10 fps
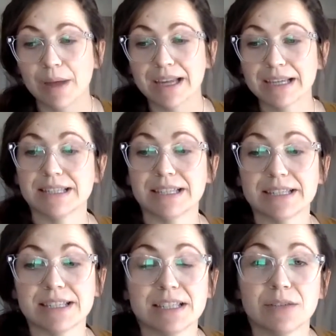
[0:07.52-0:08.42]
X is
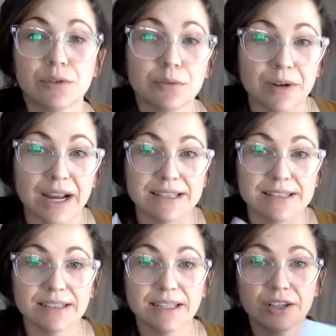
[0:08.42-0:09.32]
a civil rights
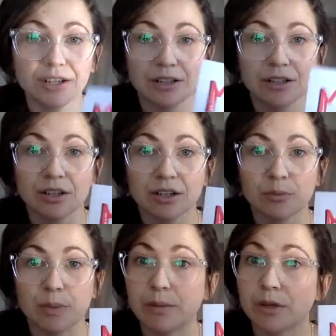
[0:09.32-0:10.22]
leader.
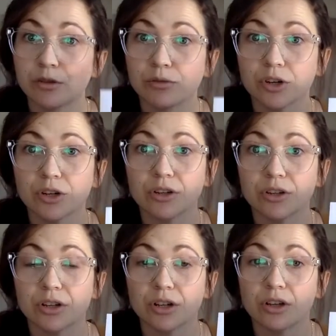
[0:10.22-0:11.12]
Maybe you've heard
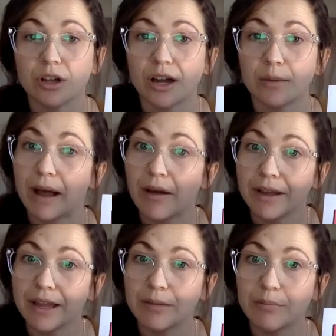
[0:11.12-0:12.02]
a lot about
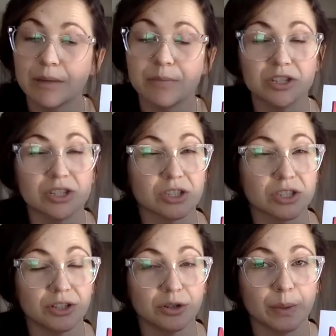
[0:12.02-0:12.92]
him, maybe just a
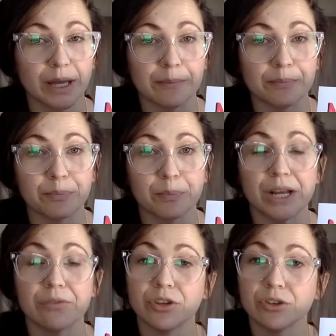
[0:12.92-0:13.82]
little bit. But
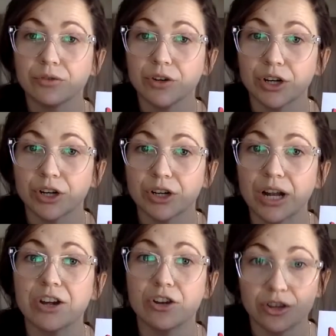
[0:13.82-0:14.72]
if you've heard,
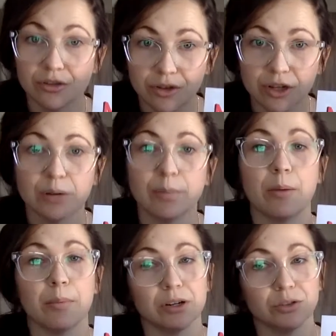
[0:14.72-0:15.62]
I know you've heard
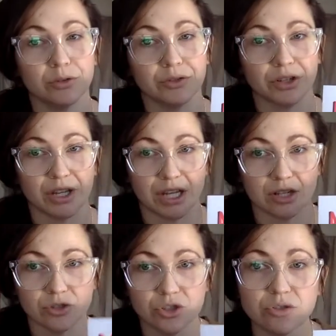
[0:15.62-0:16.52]
about Martin Luther
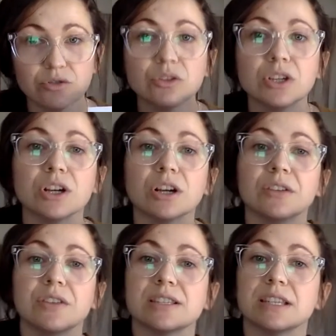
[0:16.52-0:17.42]
King Jr.
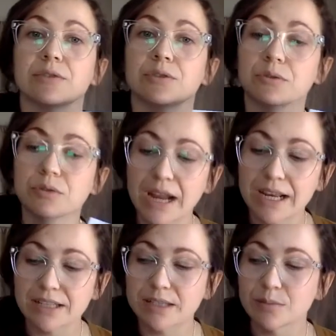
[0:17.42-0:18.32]
and the civil
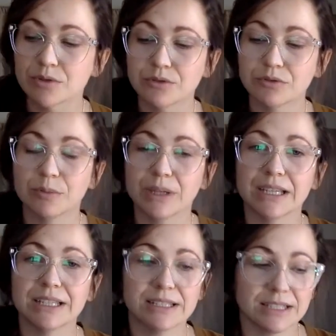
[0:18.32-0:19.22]
rights movement.
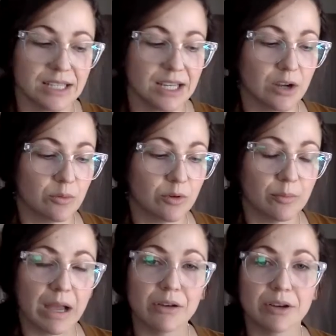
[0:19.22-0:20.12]
Well,
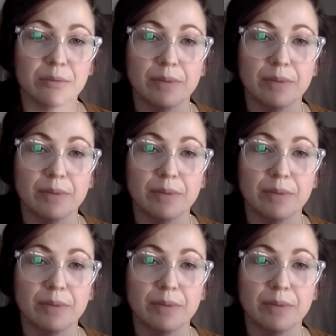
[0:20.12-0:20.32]
Malcolm